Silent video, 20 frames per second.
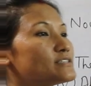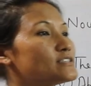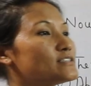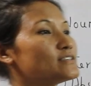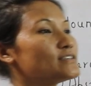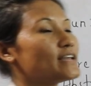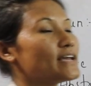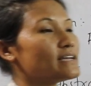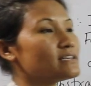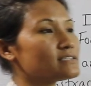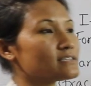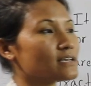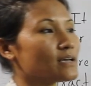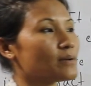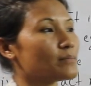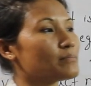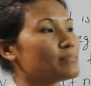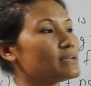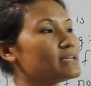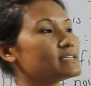students,
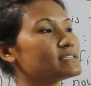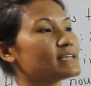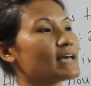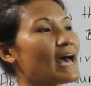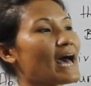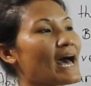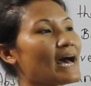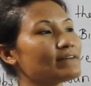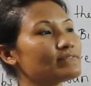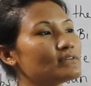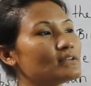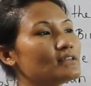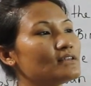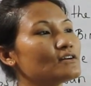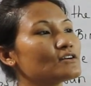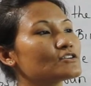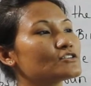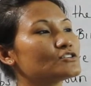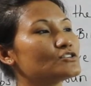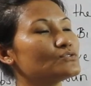please have a
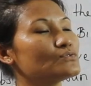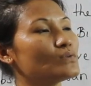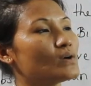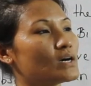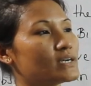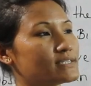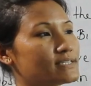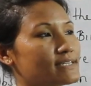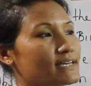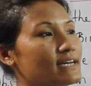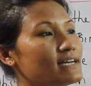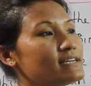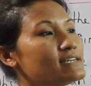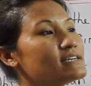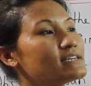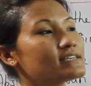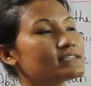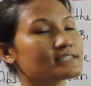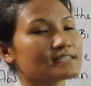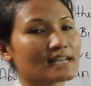look towards the
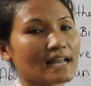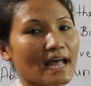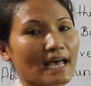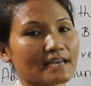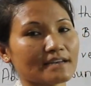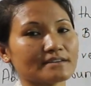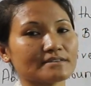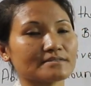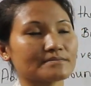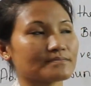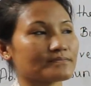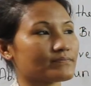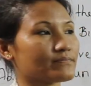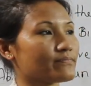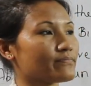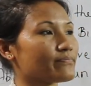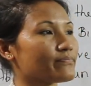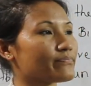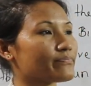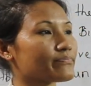slide.
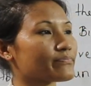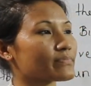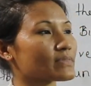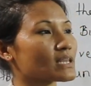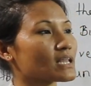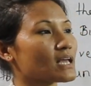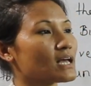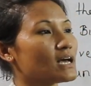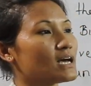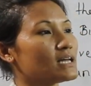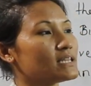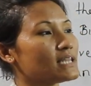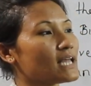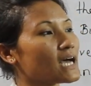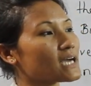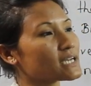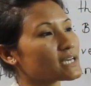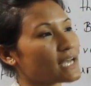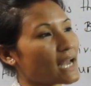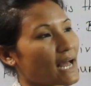
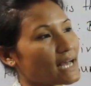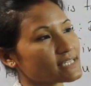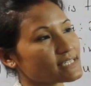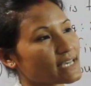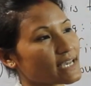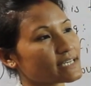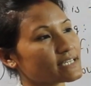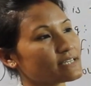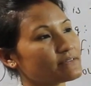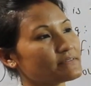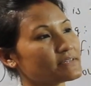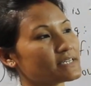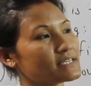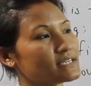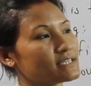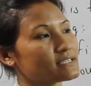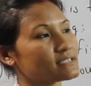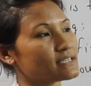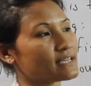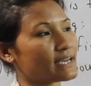Now class
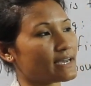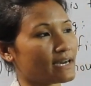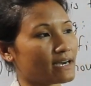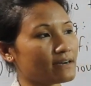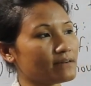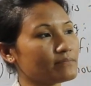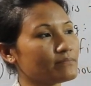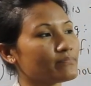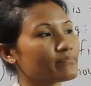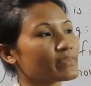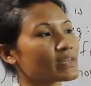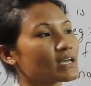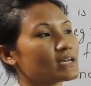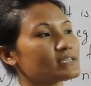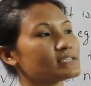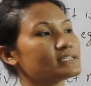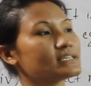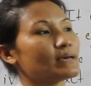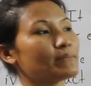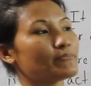activity is there.
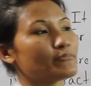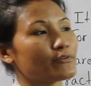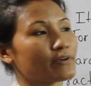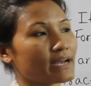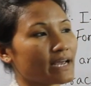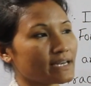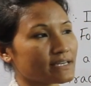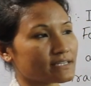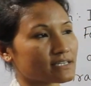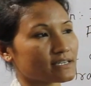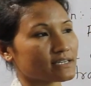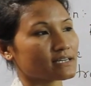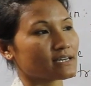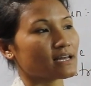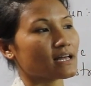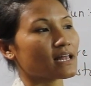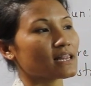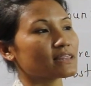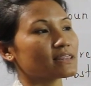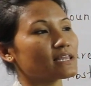Separate
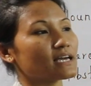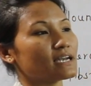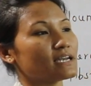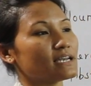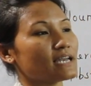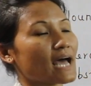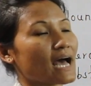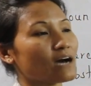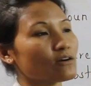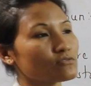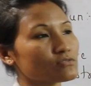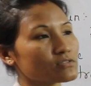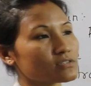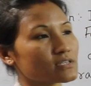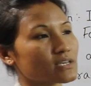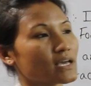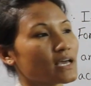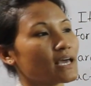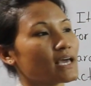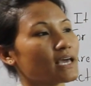the
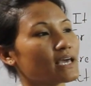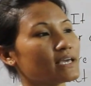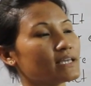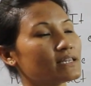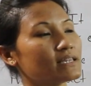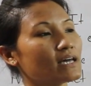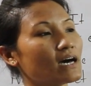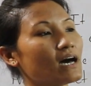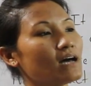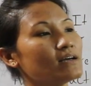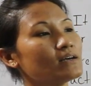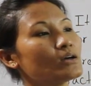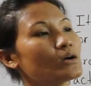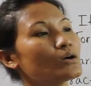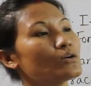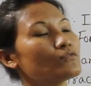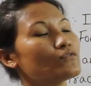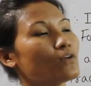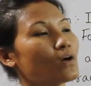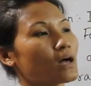nouns in the
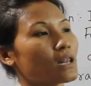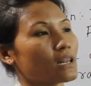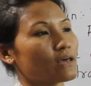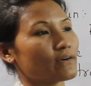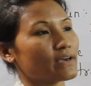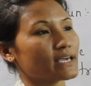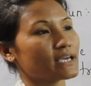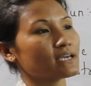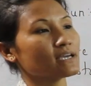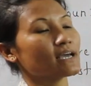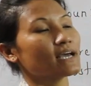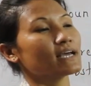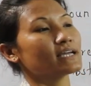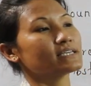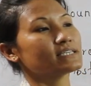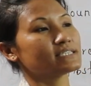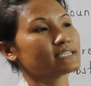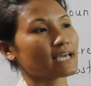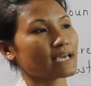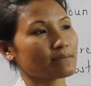following
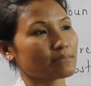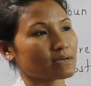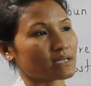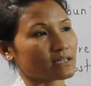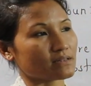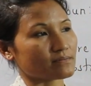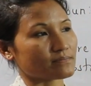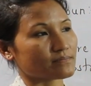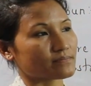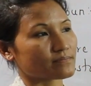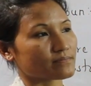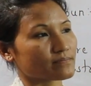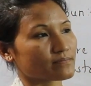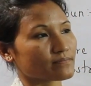table.